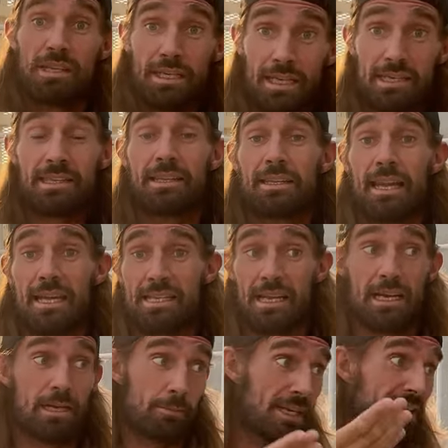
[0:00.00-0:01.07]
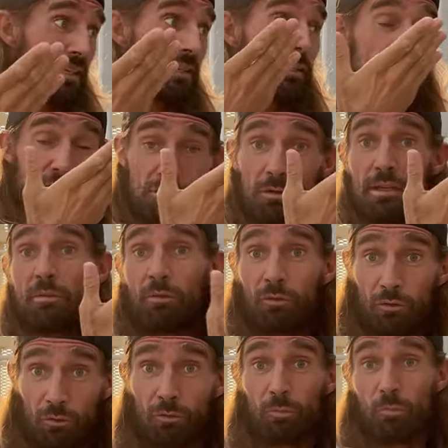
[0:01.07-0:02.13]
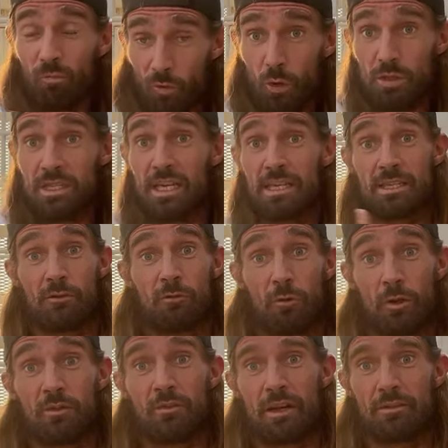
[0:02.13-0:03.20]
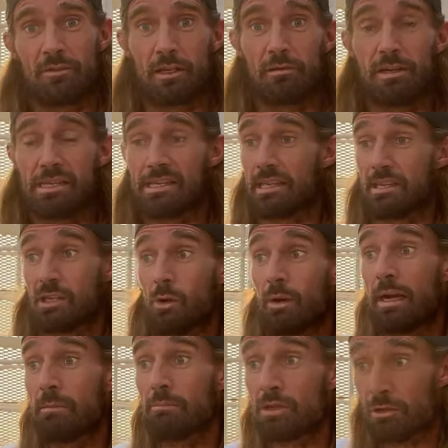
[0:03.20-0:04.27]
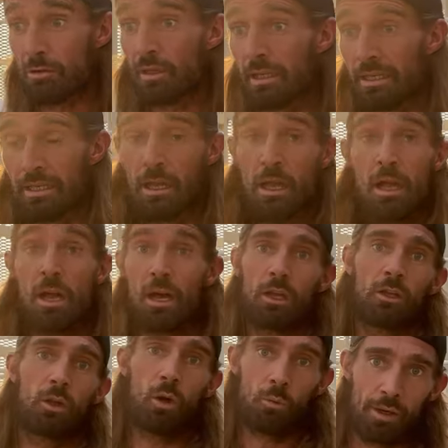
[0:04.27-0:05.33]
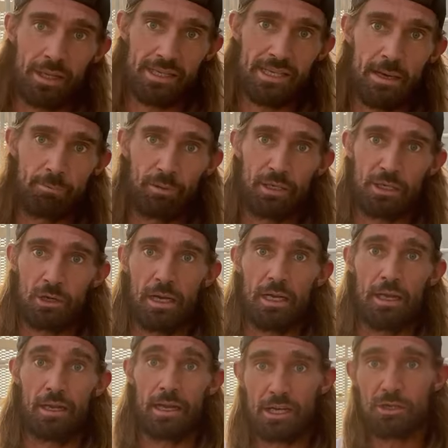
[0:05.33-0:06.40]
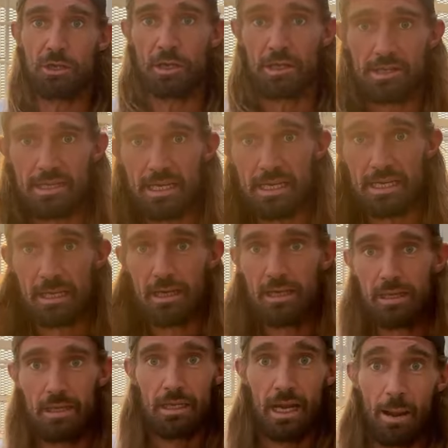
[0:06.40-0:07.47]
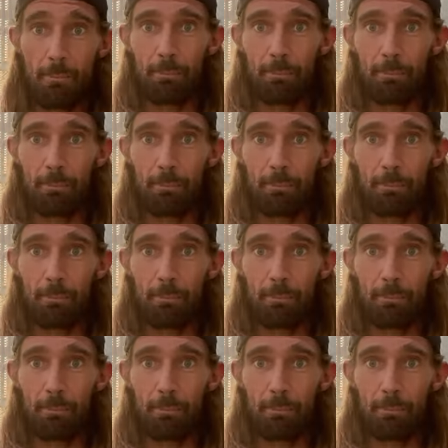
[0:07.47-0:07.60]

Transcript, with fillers: it gets to daytime, it's literally 40 to 45 degrees. And so I'm struggling a lot with the temperature here. As you can see, I'm